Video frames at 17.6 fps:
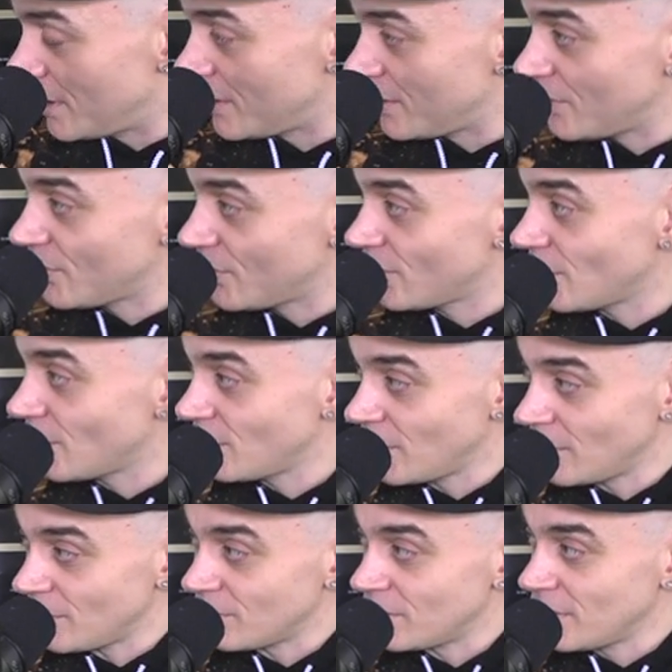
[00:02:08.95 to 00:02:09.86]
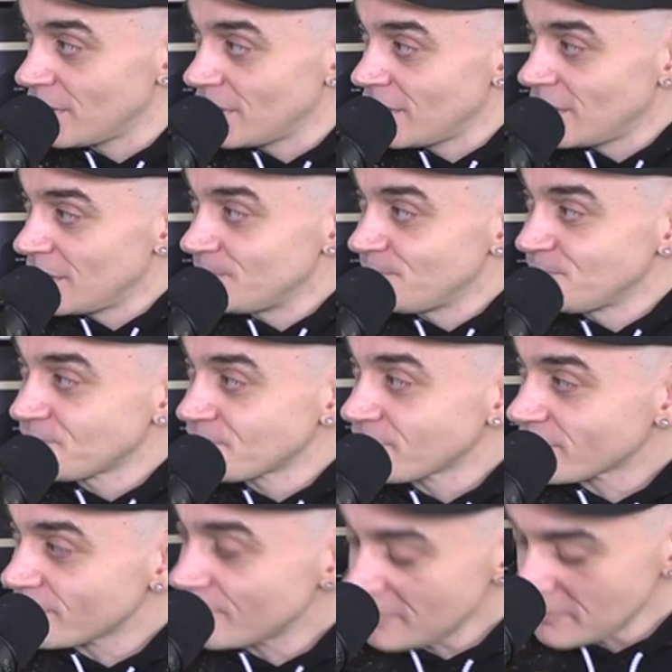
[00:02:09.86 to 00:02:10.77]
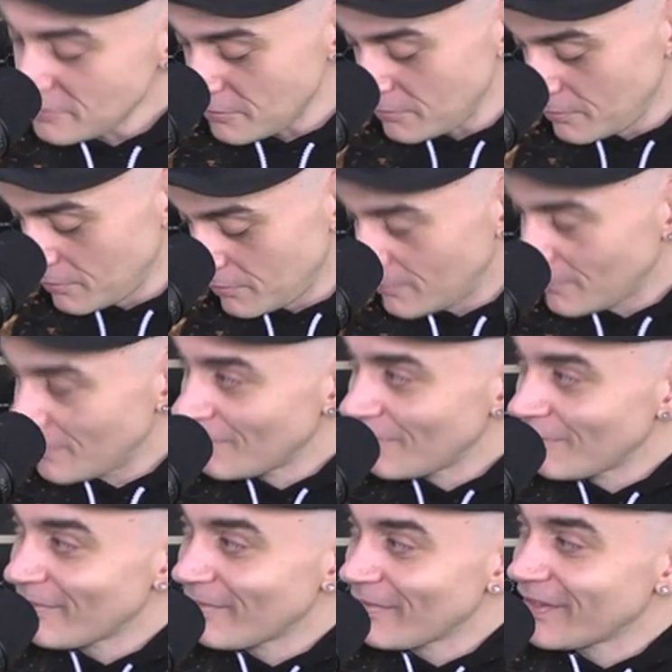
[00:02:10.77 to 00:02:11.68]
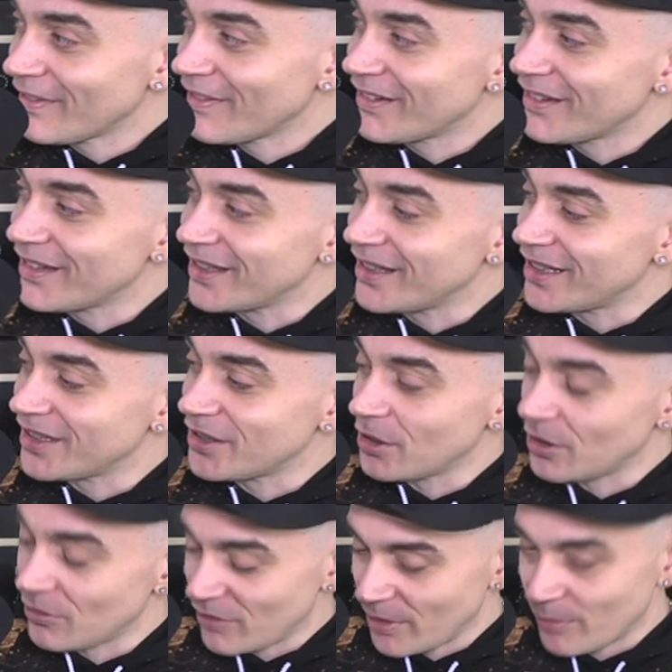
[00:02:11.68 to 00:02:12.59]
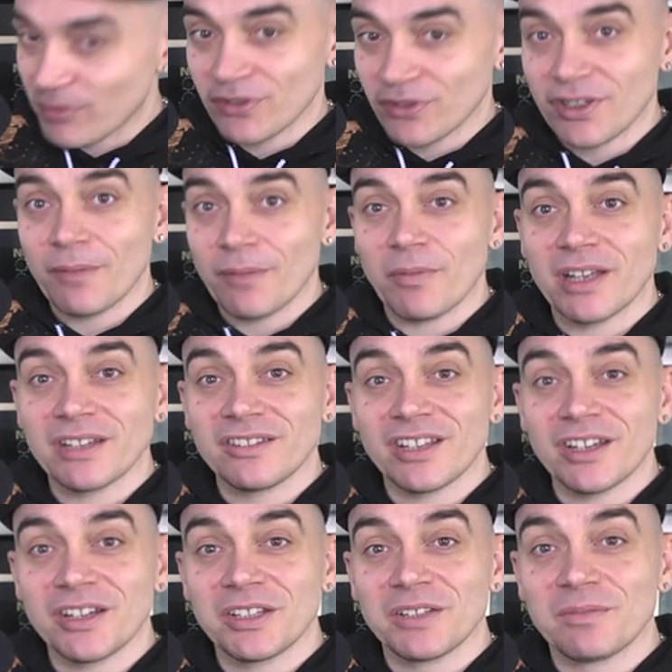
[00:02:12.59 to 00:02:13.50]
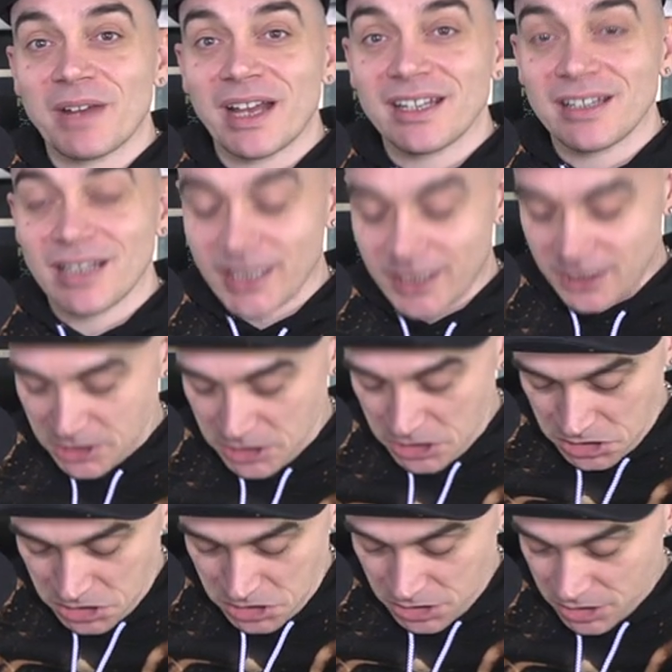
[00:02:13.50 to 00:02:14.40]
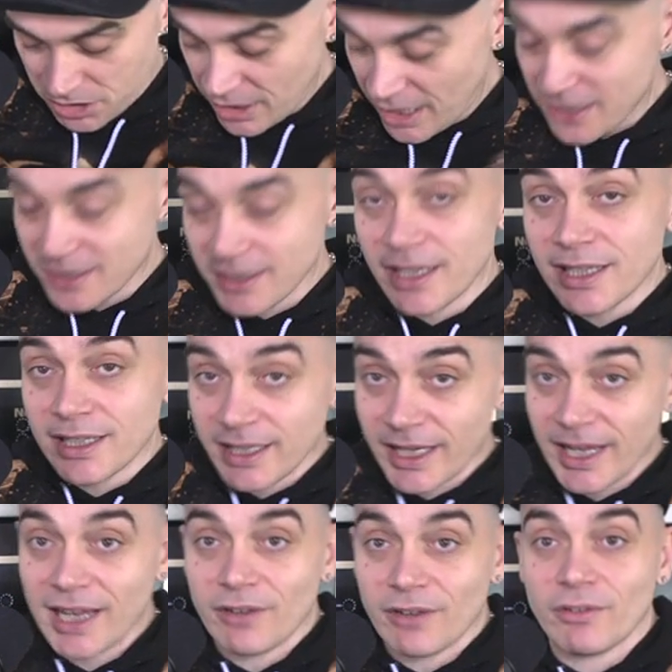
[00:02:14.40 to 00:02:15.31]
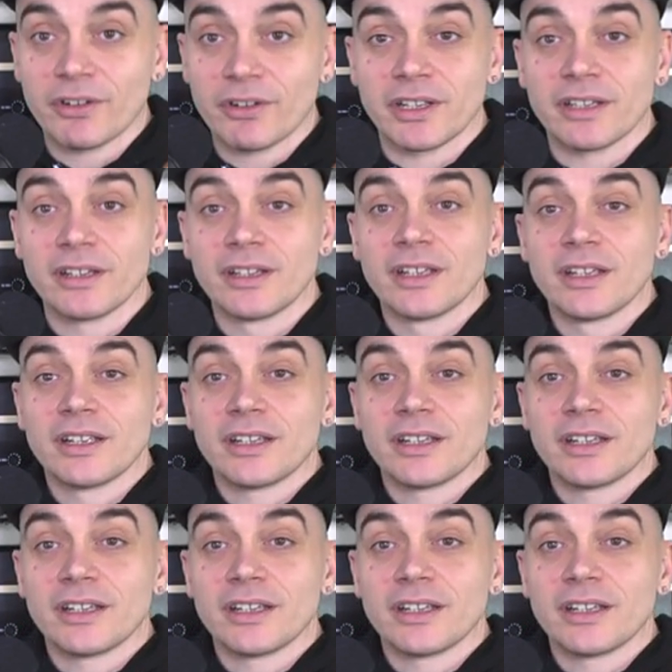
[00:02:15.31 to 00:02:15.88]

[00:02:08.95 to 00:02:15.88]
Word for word: This is well, so. You cool. gotta have that. You gotta have Mr. Kela on there, innit? Yeah, you gotta represent, man. Tell you, man. Like this is, says Killa Kela on it.